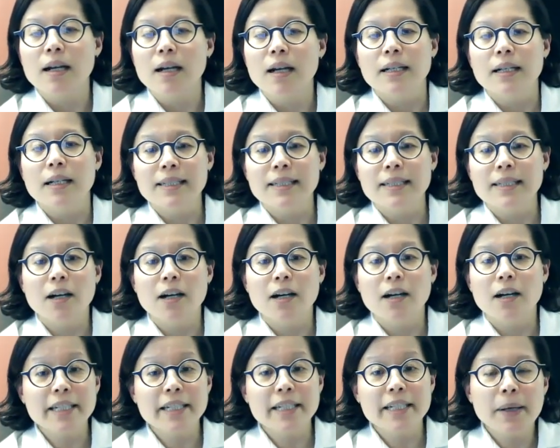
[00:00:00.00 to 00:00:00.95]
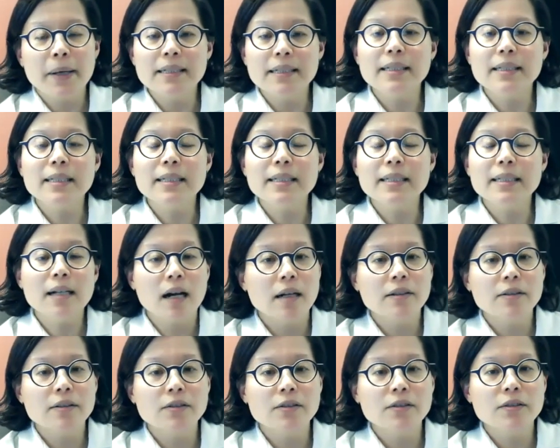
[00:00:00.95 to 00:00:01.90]
Now, again, depending
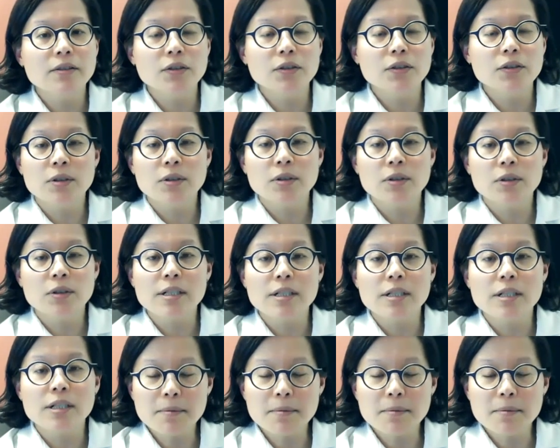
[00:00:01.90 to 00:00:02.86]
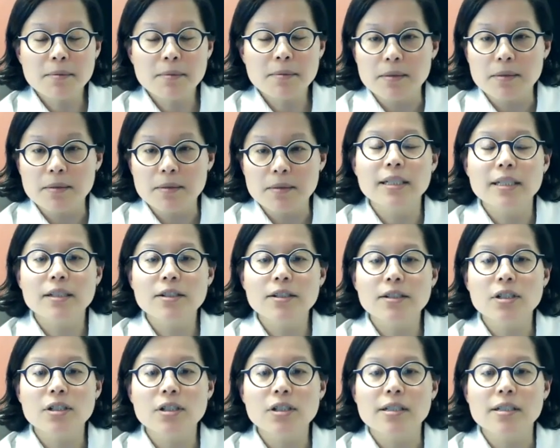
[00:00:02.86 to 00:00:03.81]
on your symptoms and your
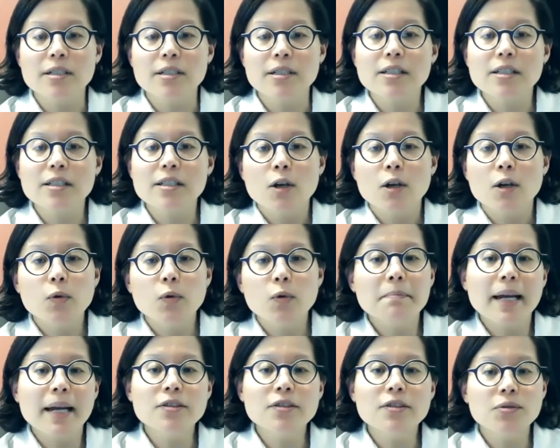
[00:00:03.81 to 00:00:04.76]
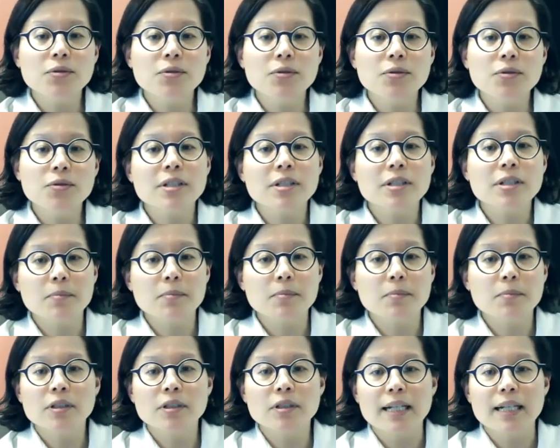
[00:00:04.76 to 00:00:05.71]
conditions, we may do some
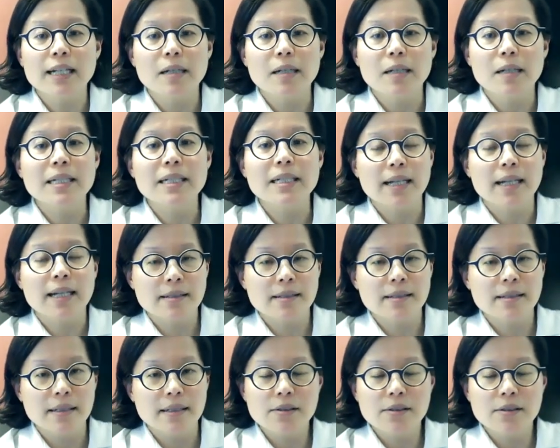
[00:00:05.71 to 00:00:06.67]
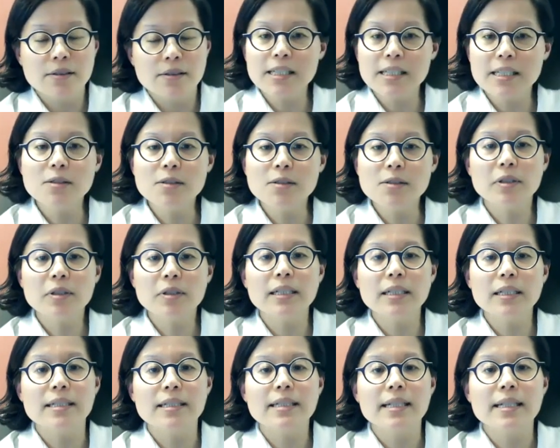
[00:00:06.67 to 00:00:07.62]
urodynamic testing. So this is
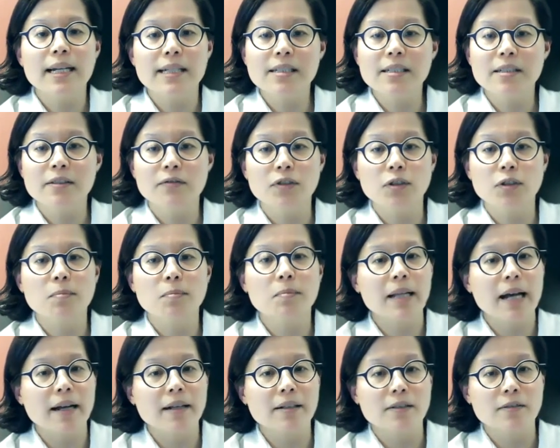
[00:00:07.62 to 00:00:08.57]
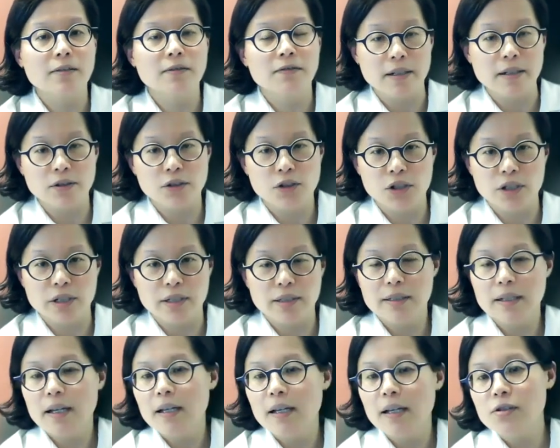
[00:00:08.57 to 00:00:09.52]
really a test of your bladder function.
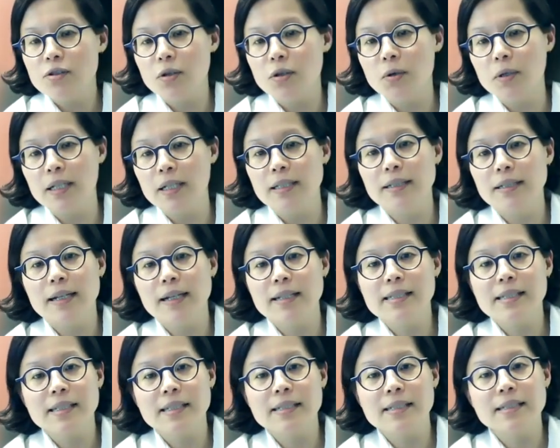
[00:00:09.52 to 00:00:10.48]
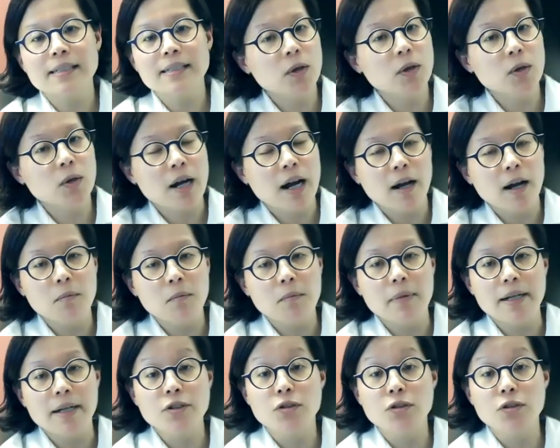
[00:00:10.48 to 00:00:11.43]
So it lets us know how
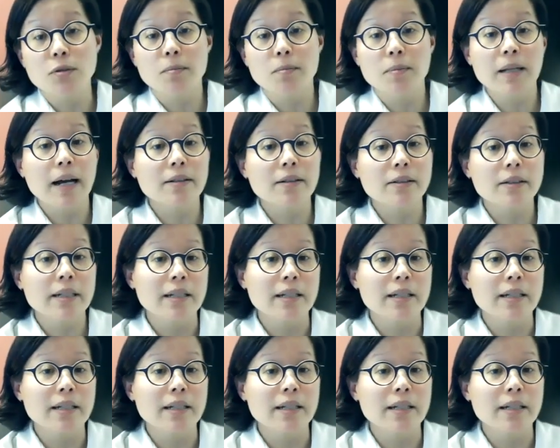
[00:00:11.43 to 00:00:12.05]
much your bladder